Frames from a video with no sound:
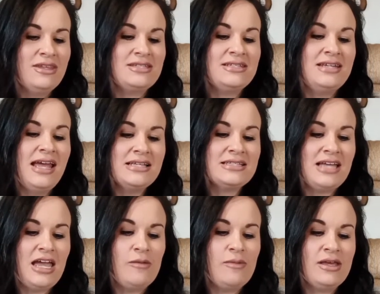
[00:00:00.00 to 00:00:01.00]
next
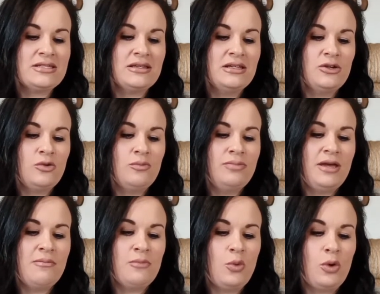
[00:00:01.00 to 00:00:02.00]
name is a little bit
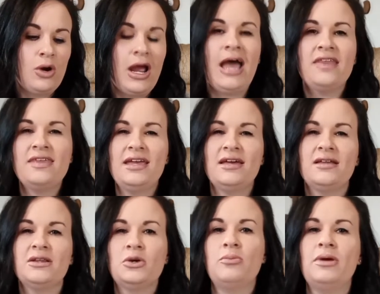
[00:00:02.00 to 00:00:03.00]
more, I think, a
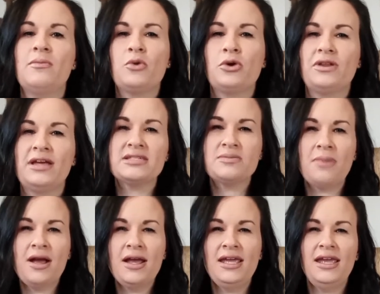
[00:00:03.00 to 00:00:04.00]
little bit more like
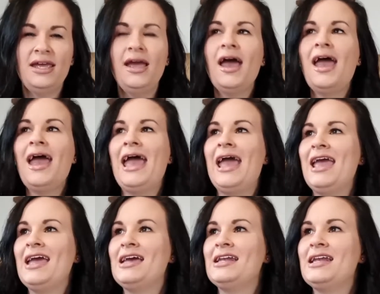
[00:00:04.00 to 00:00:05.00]
spunky,
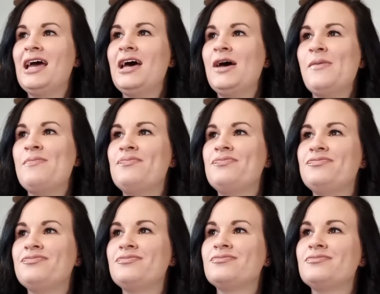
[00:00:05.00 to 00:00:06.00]
and
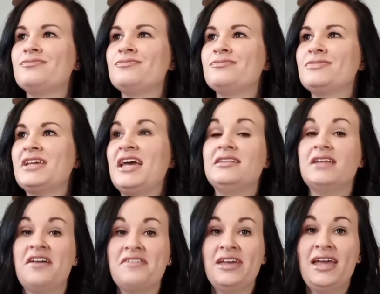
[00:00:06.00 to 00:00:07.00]
I
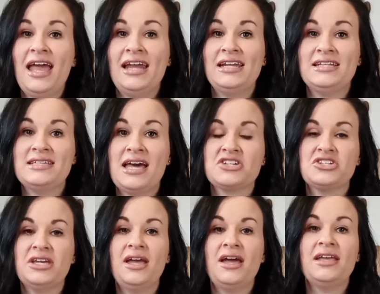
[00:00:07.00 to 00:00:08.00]
love it. And it's
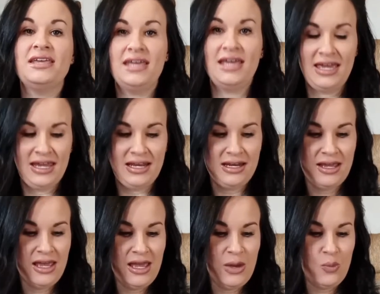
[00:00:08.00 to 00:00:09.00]
actually, again,
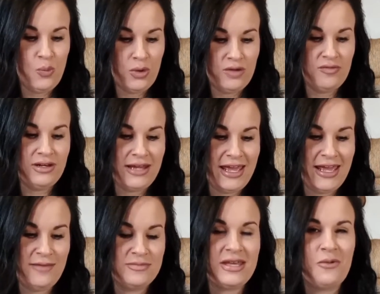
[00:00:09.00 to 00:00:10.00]
one of the
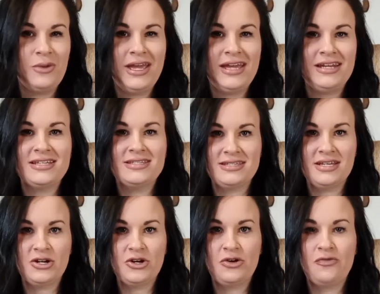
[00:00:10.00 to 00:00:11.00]
names that we had
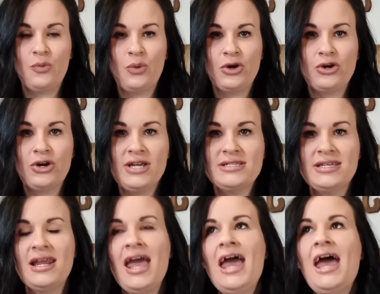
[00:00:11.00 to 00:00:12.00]
considered for Grayson.
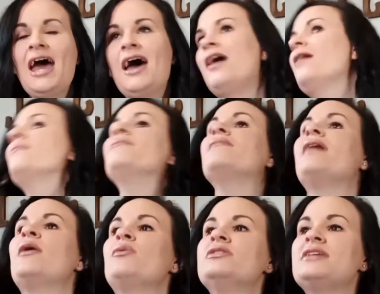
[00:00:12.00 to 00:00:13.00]
I
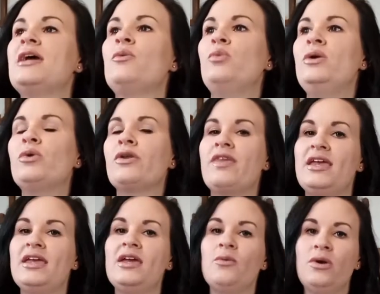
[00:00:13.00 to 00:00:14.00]
will say we were
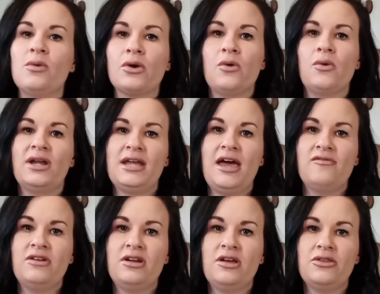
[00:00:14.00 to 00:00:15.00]
thinking we were going to have
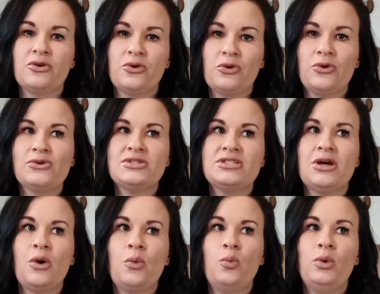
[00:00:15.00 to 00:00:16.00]
another girl,
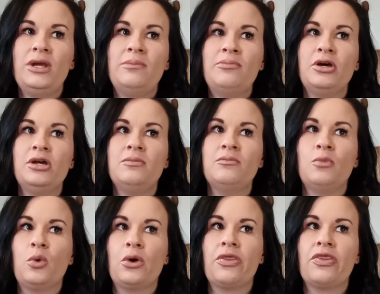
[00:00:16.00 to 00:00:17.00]
so we put
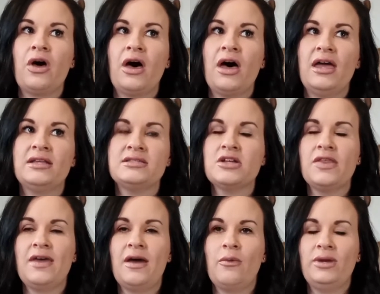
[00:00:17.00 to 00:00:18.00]
more thought. It's not
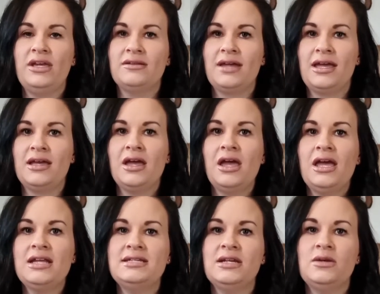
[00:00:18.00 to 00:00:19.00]
that we
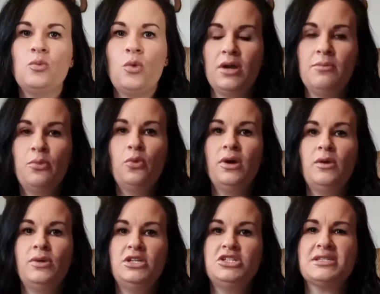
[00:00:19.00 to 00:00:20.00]
didn't want a boy. We
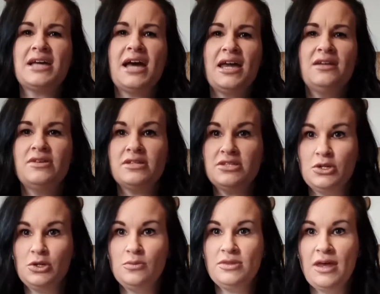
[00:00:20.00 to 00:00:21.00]
just kind of
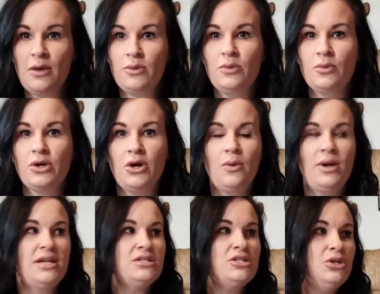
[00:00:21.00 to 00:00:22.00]
assumed that we were
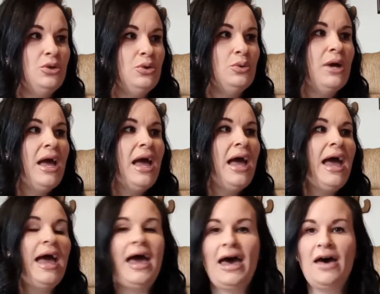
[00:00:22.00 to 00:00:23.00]
going to
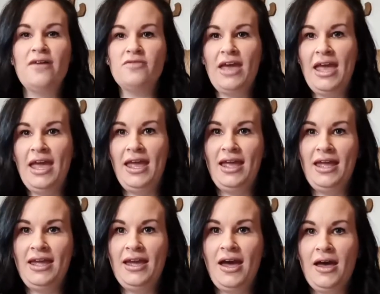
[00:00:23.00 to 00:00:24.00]
have
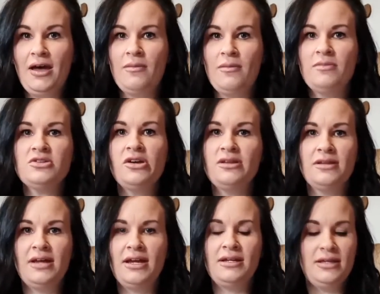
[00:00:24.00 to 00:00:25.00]
I'm sorry, the
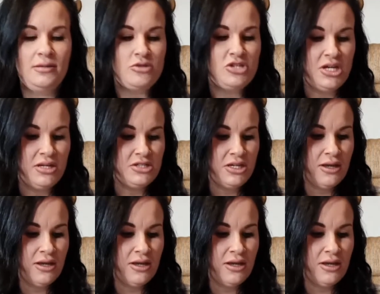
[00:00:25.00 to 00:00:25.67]
lighting keeps changing.